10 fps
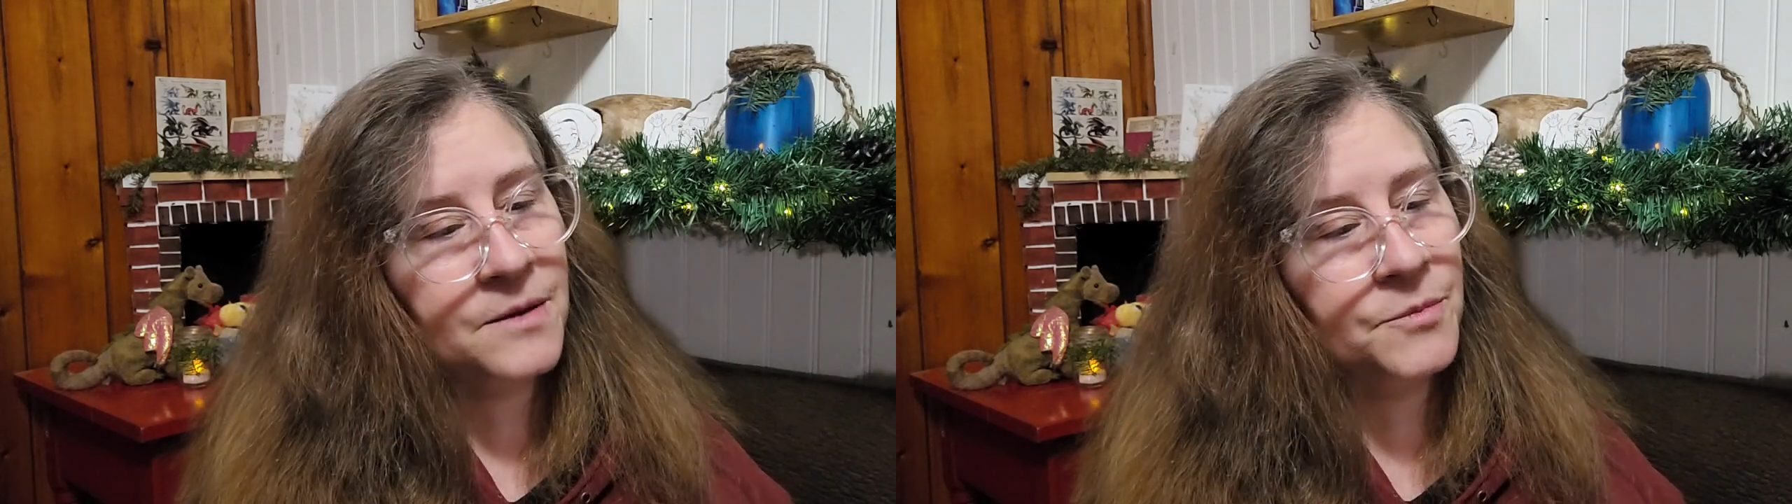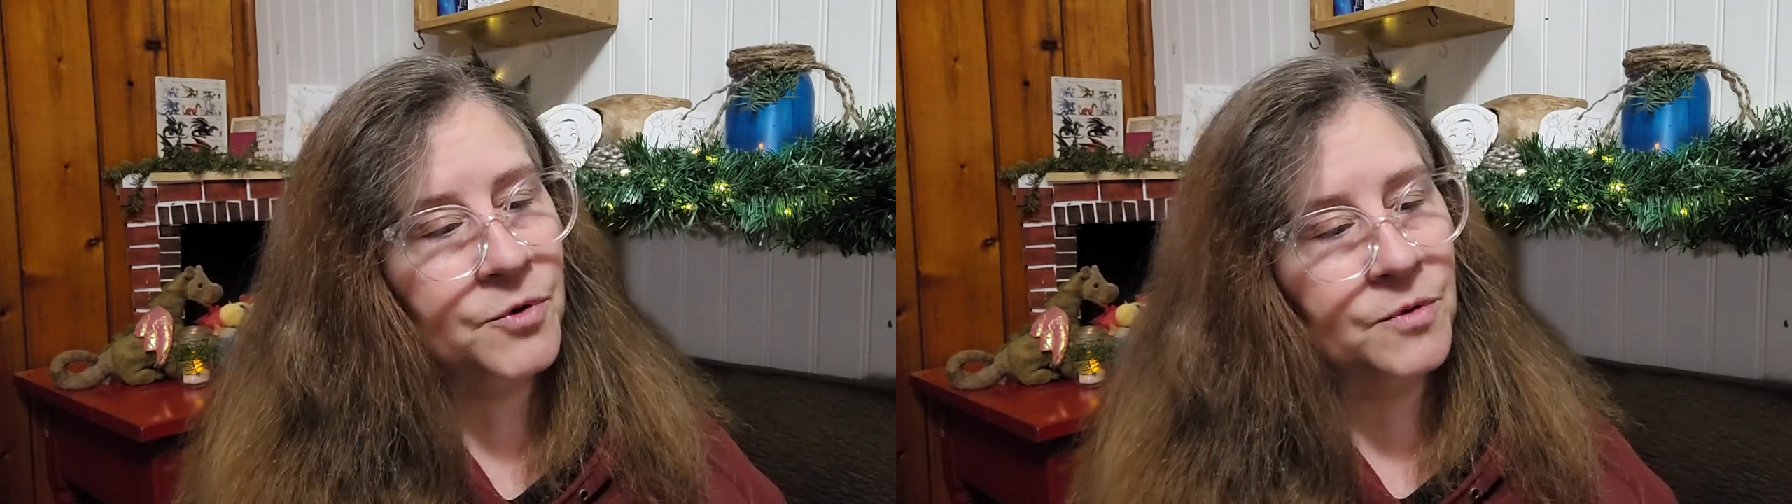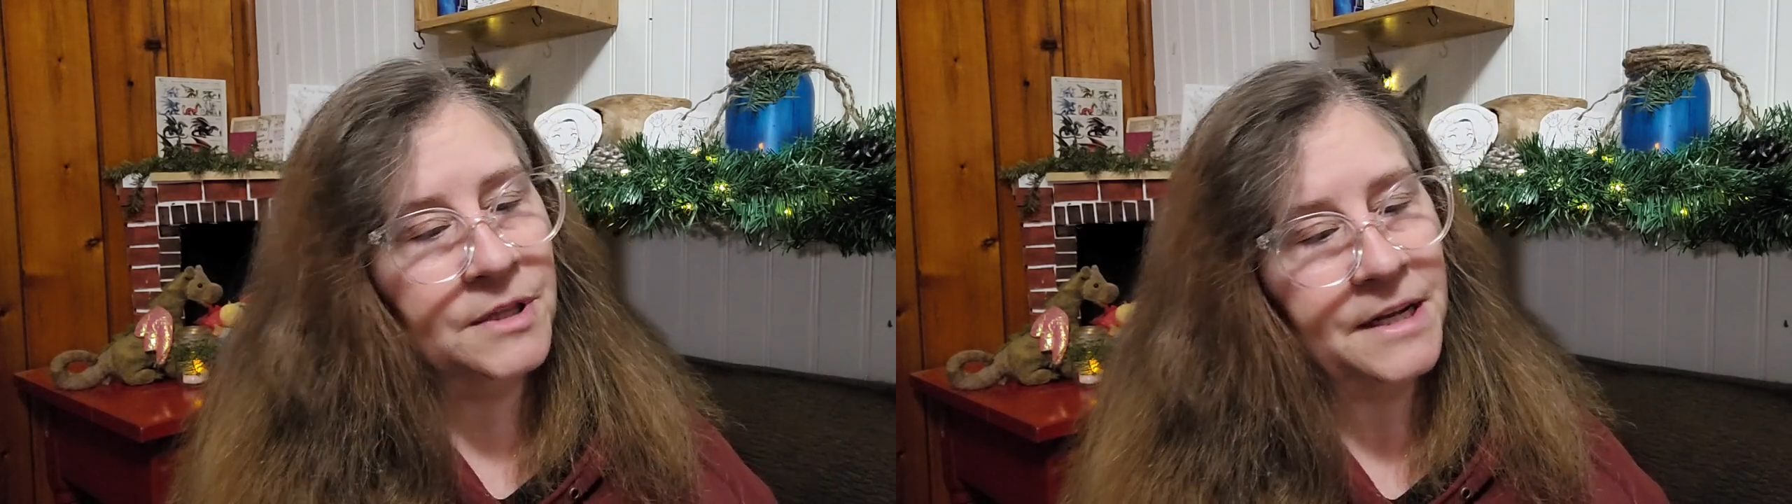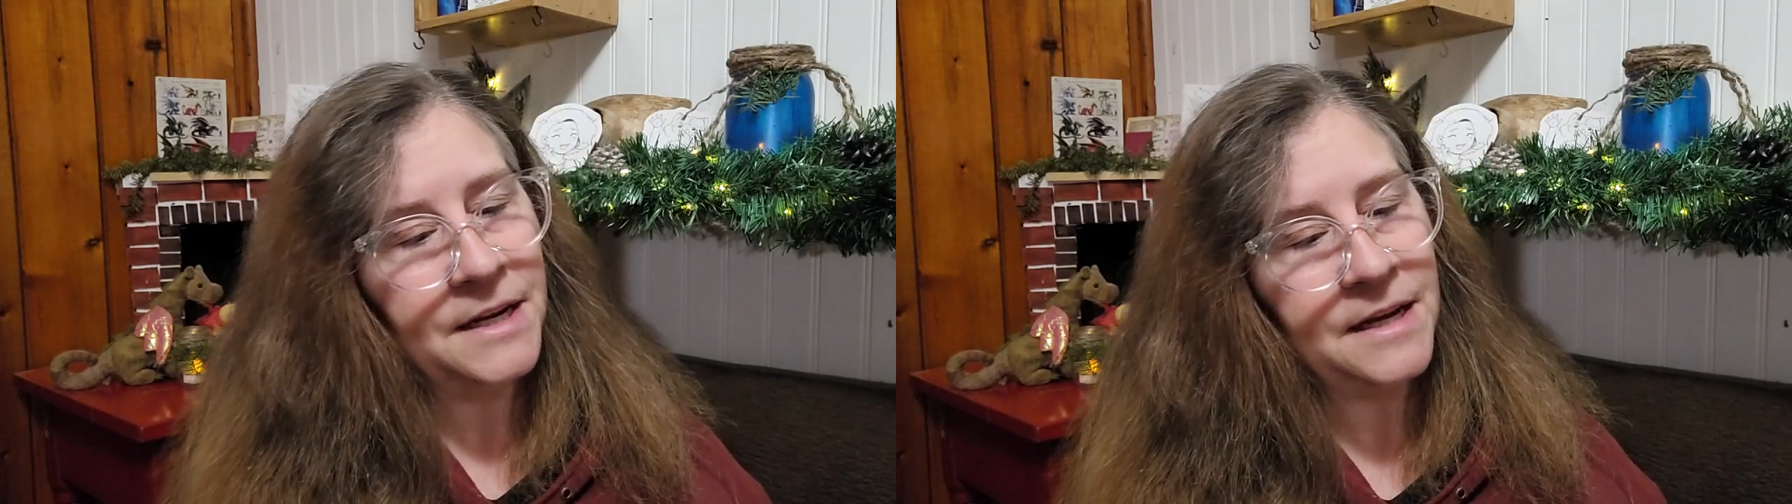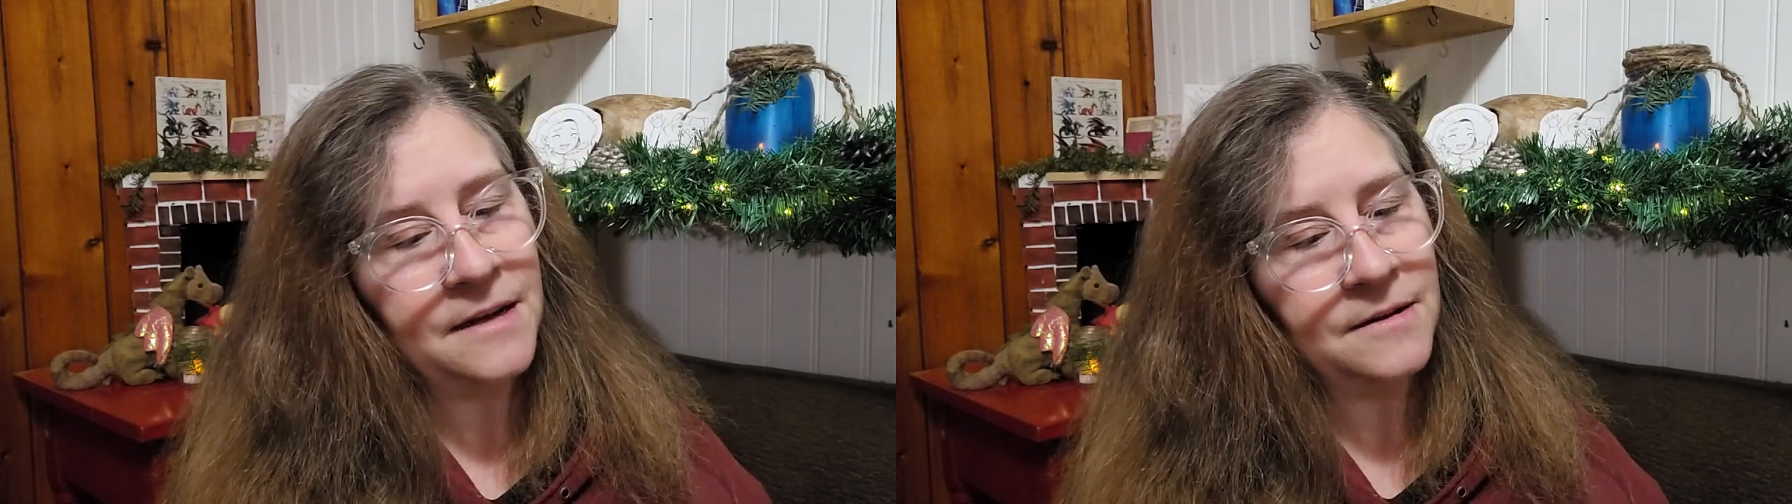moonlit
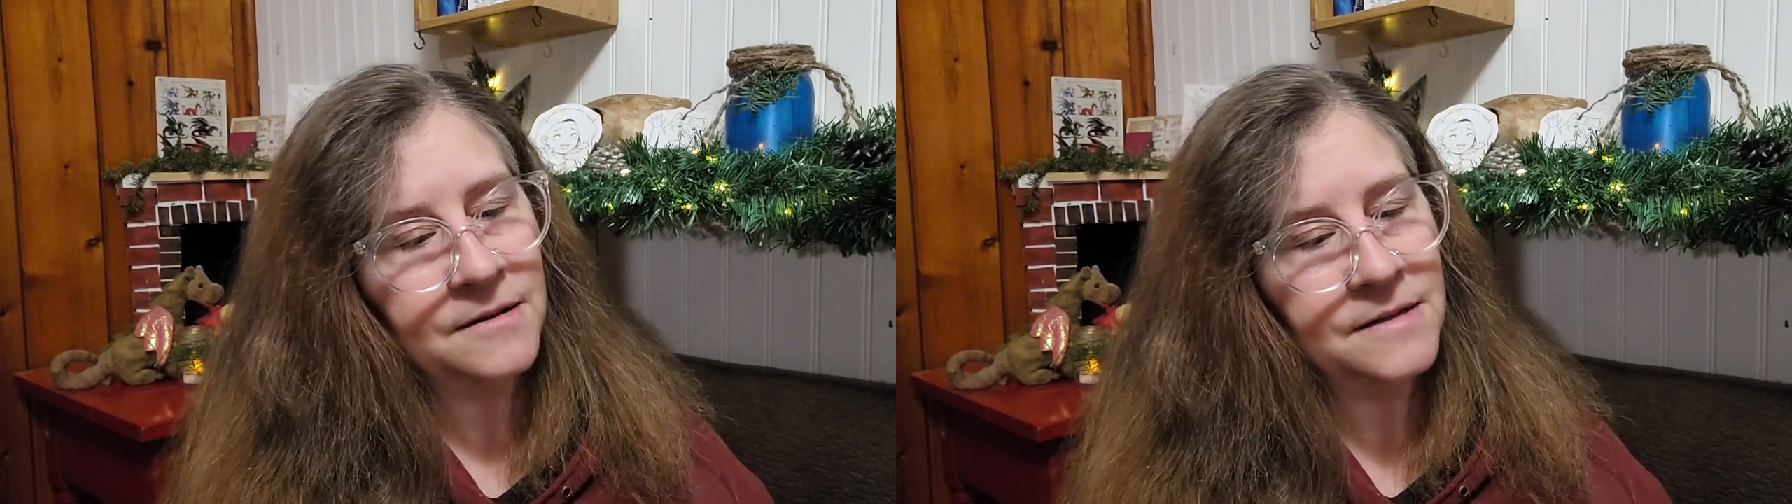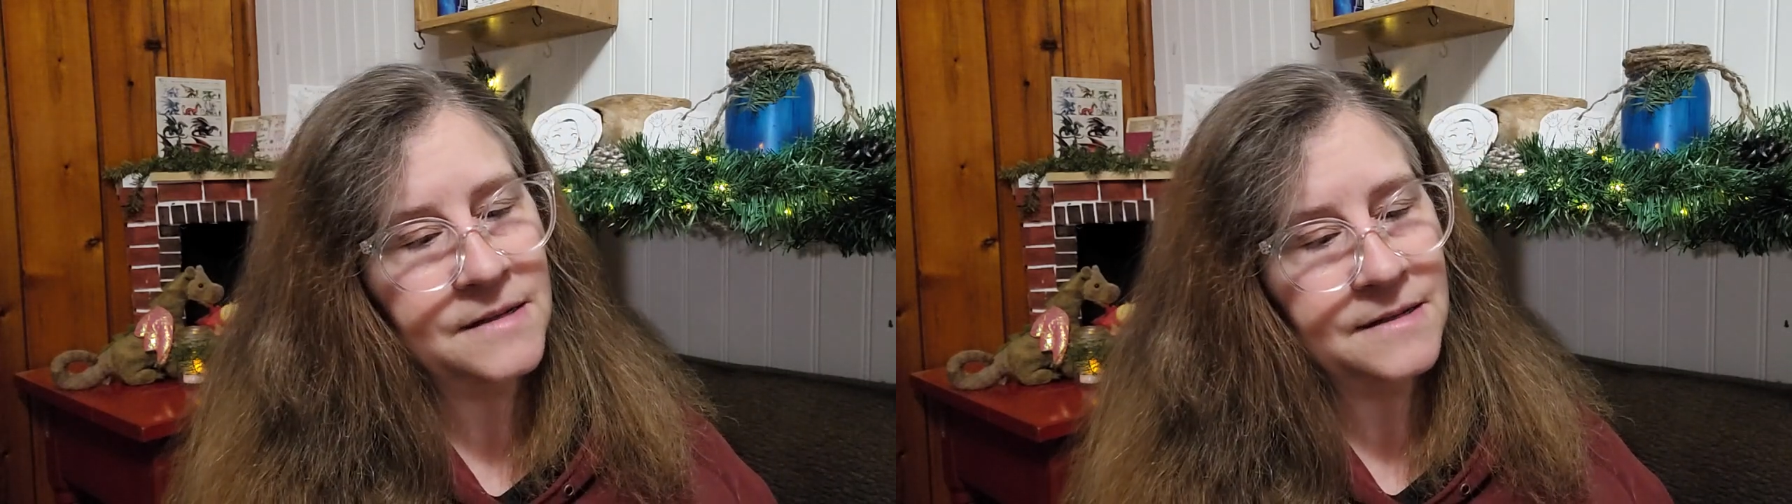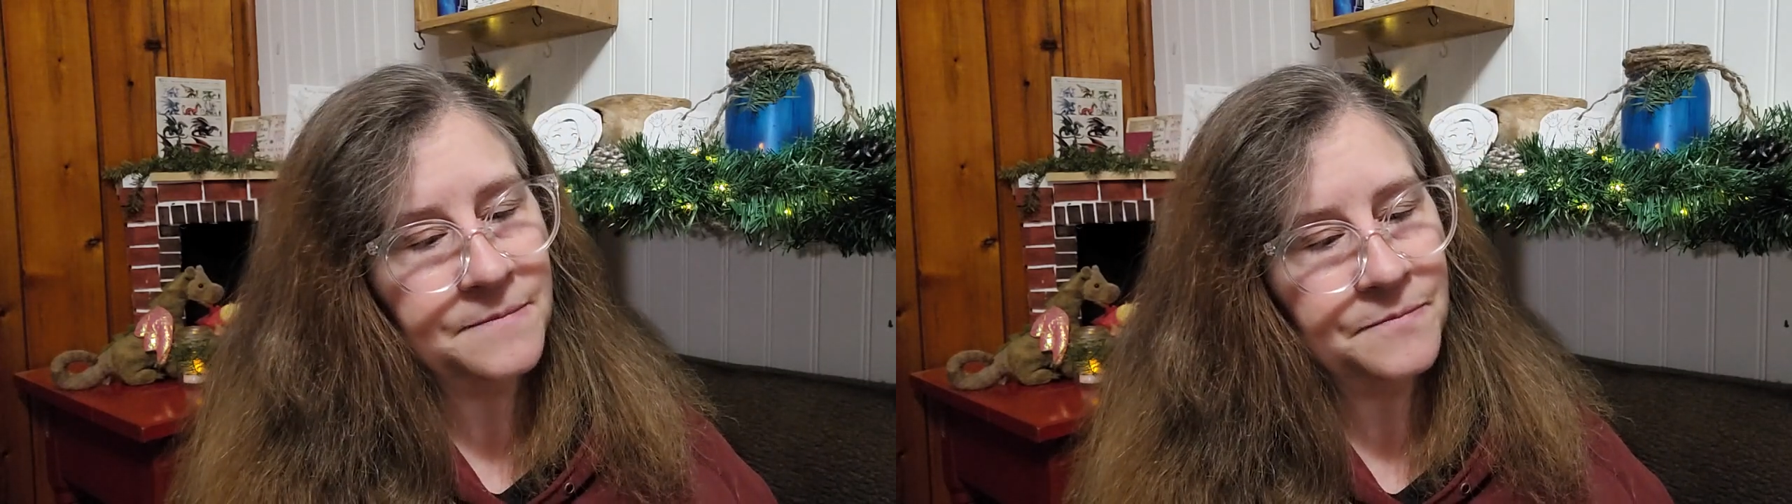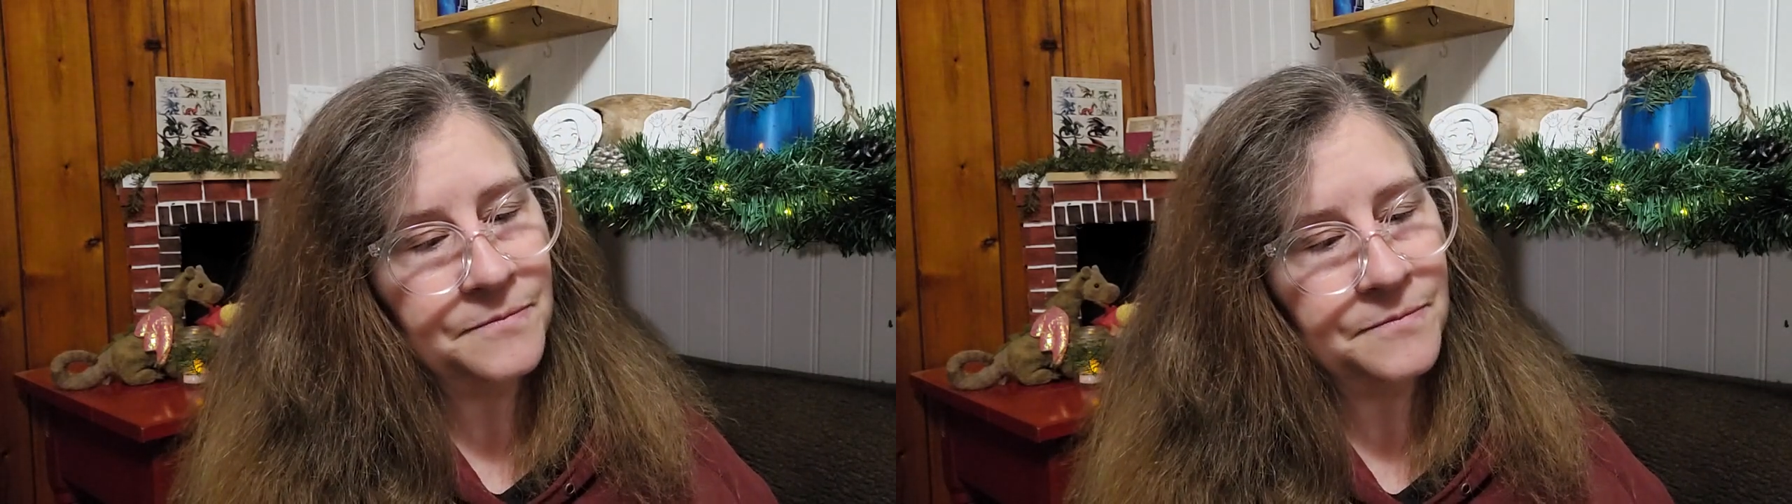hills.